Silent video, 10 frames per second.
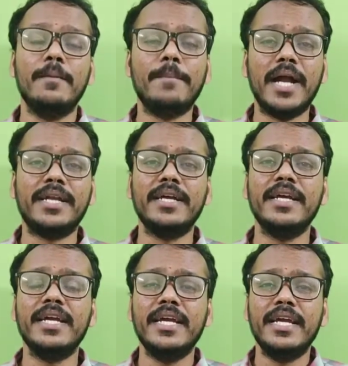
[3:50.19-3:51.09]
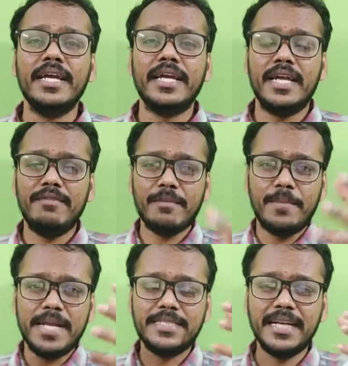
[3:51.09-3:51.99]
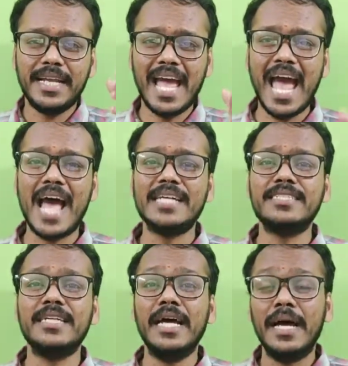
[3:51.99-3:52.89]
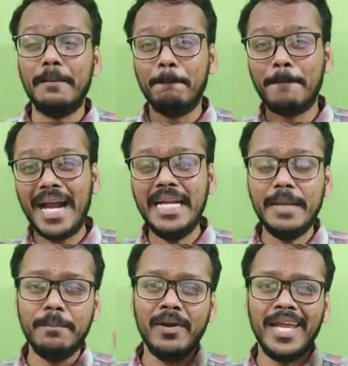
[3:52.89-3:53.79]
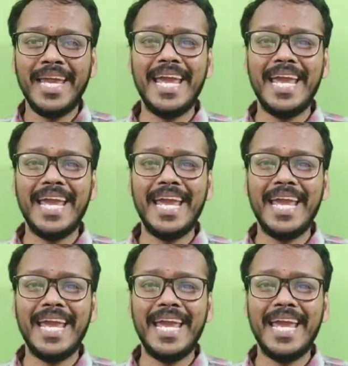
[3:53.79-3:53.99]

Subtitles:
But if a patient has multiple